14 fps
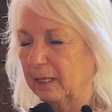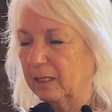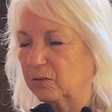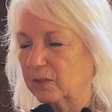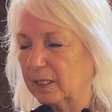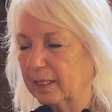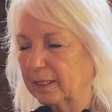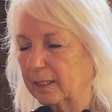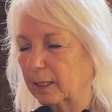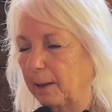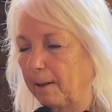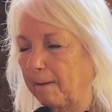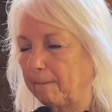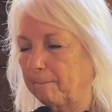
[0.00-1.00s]
it's like
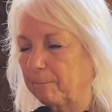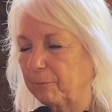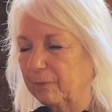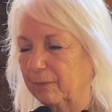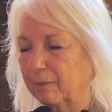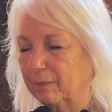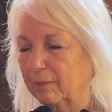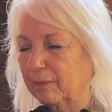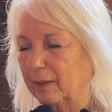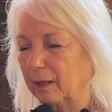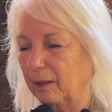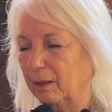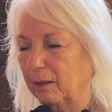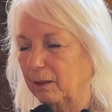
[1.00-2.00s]

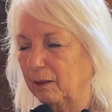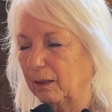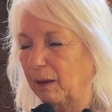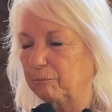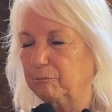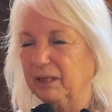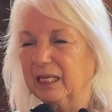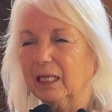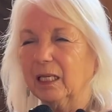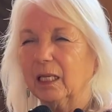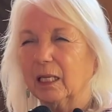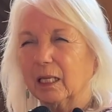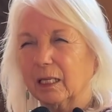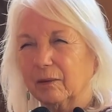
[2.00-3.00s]
a
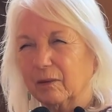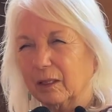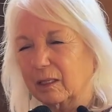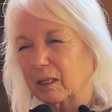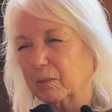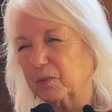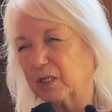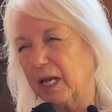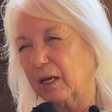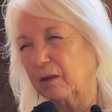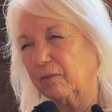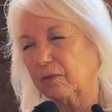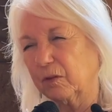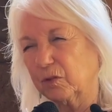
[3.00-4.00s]
being that comes
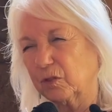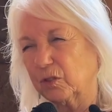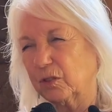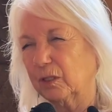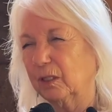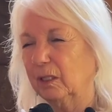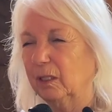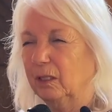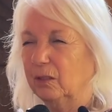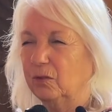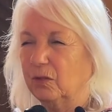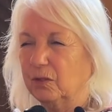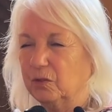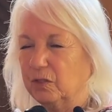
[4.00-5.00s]
out of the
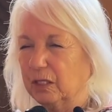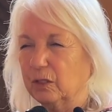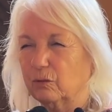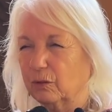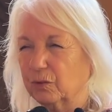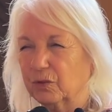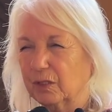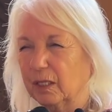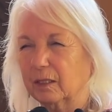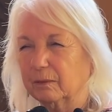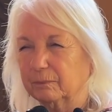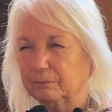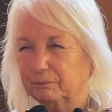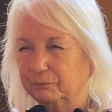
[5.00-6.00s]
central
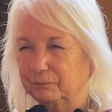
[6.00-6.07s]
sun.